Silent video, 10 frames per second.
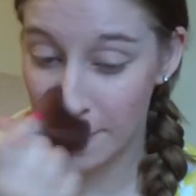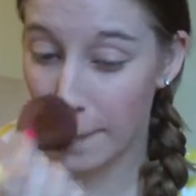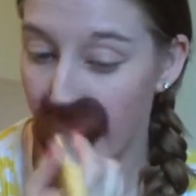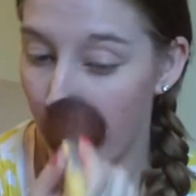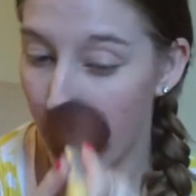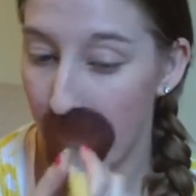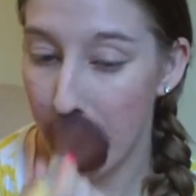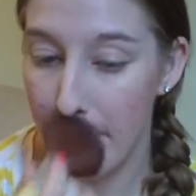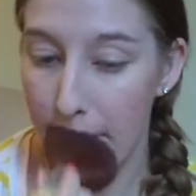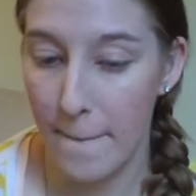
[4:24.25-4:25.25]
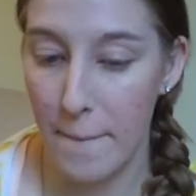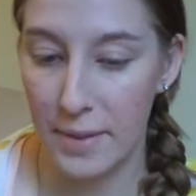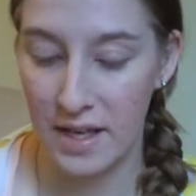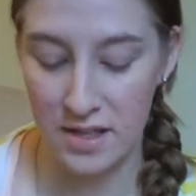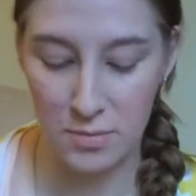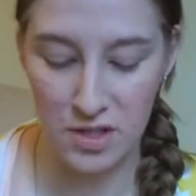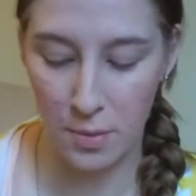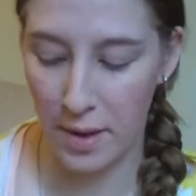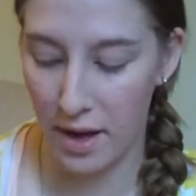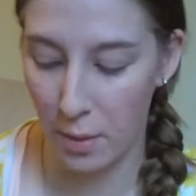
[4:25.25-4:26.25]
but because I'm so
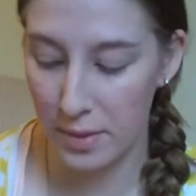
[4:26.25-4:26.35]
pale.